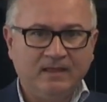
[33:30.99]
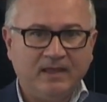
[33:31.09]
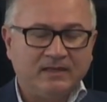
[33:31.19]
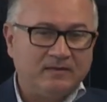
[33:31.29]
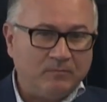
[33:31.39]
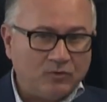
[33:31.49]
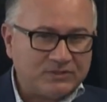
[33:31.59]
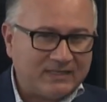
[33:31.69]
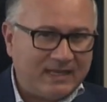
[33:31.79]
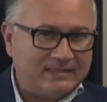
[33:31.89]
And in
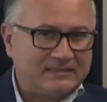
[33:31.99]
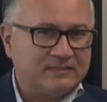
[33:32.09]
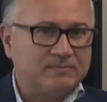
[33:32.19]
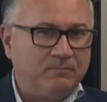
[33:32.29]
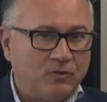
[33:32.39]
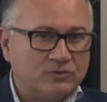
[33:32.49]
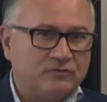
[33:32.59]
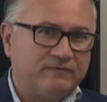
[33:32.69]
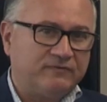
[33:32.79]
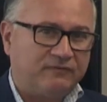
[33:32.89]
most cases, most
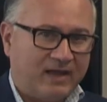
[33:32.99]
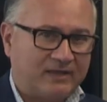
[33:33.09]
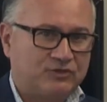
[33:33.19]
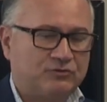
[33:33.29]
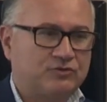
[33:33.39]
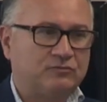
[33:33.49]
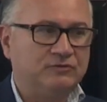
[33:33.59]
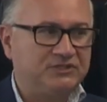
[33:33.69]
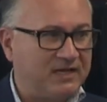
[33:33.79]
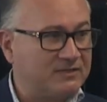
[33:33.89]
of the fractures,
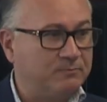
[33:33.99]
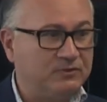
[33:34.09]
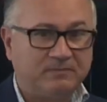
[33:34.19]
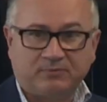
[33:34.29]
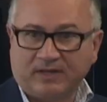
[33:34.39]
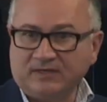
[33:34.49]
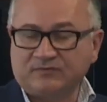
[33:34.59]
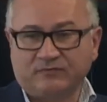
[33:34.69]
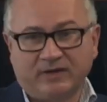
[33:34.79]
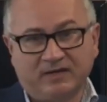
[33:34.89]
we just put a brace
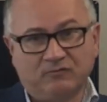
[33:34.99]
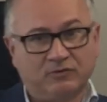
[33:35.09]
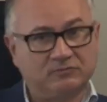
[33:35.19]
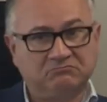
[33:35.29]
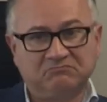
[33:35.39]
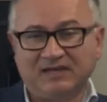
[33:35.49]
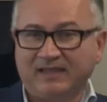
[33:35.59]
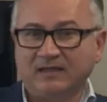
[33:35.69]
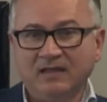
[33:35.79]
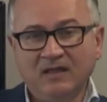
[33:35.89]
for anywhere
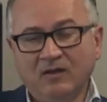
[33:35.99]
like